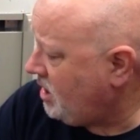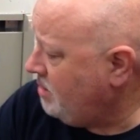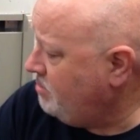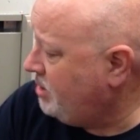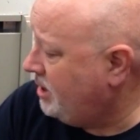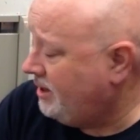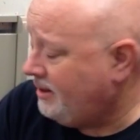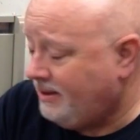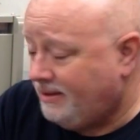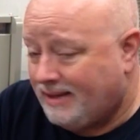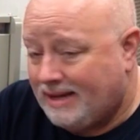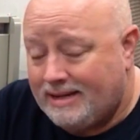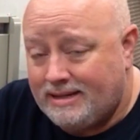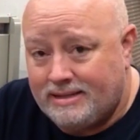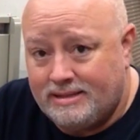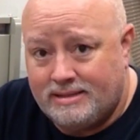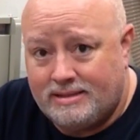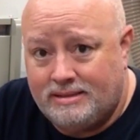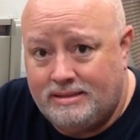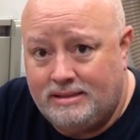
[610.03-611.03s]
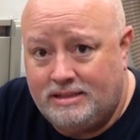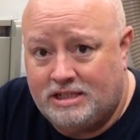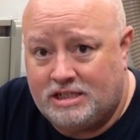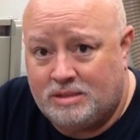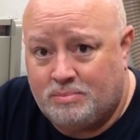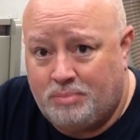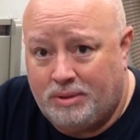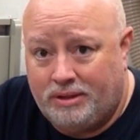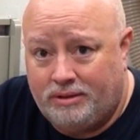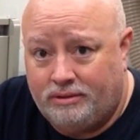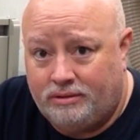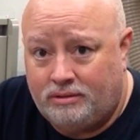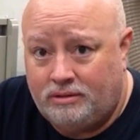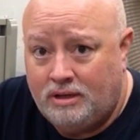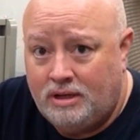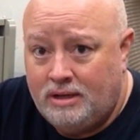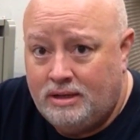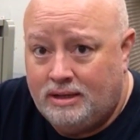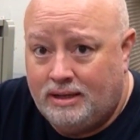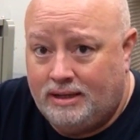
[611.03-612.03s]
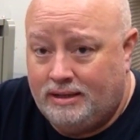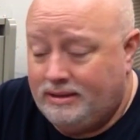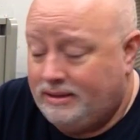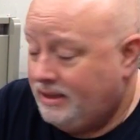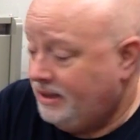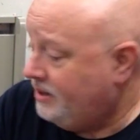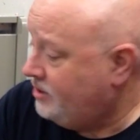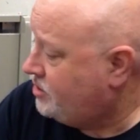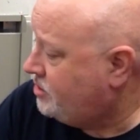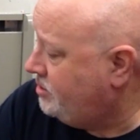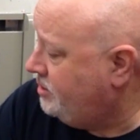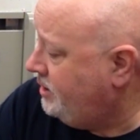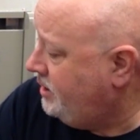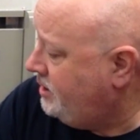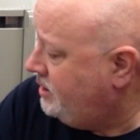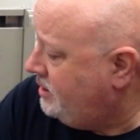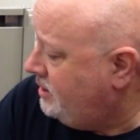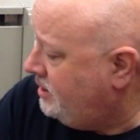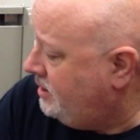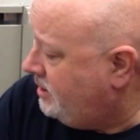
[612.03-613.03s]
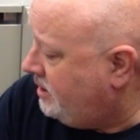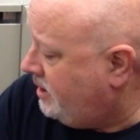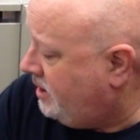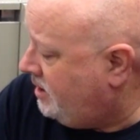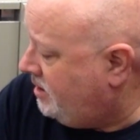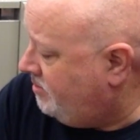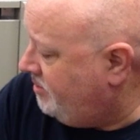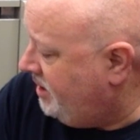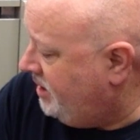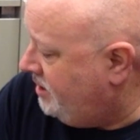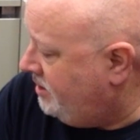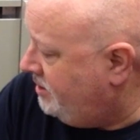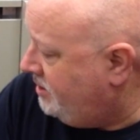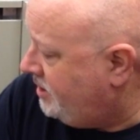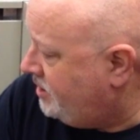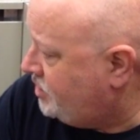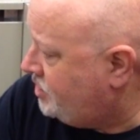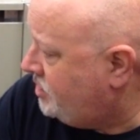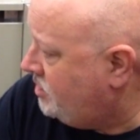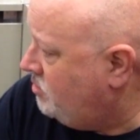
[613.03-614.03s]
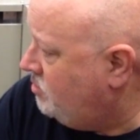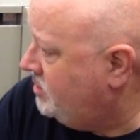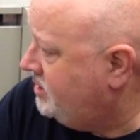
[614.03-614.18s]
But that is the spindle and gantry in a nutshell.